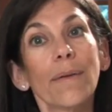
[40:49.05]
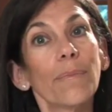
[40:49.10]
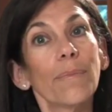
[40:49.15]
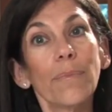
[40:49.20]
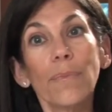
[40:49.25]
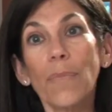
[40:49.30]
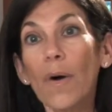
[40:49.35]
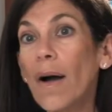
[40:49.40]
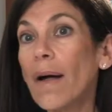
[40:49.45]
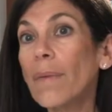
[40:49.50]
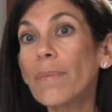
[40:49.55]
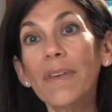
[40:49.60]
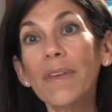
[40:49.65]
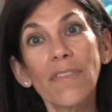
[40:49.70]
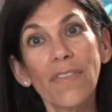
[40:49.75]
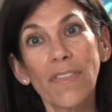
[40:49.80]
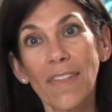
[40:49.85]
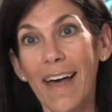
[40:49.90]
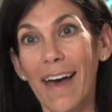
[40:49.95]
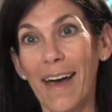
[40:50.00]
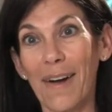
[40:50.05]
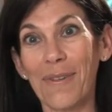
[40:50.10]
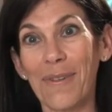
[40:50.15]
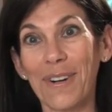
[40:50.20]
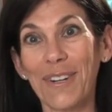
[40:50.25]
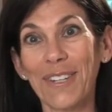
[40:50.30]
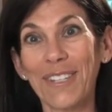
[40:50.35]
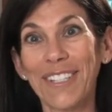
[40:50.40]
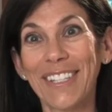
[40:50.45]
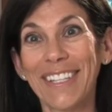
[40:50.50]
bought me
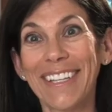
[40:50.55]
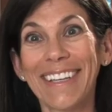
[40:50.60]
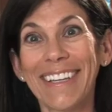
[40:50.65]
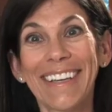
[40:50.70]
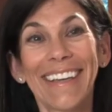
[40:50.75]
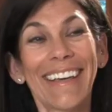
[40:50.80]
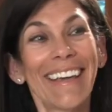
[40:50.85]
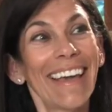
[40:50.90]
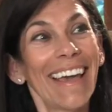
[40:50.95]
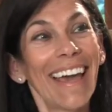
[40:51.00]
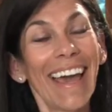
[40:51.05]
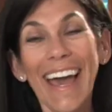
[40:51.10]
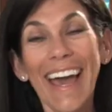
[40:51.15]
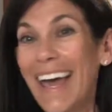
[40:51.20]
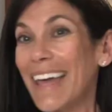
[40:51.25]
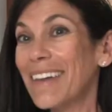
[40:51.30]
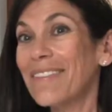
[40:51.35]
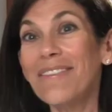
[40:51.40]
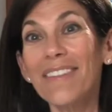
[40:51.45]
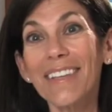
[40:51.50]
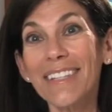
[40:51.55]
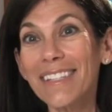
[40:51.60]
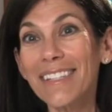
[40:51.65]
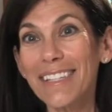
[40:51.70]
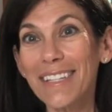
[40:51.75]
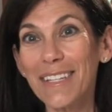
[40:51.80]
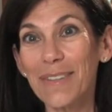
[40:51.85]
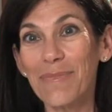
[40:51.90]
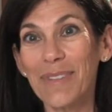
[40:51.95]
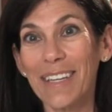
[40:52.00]
flowers, and
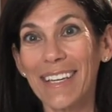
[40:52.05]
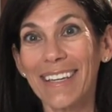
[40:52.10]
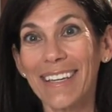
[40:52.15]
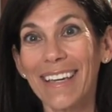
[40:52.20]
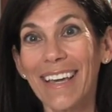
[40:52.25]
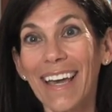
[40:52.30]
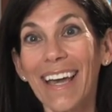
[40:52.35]
visited me.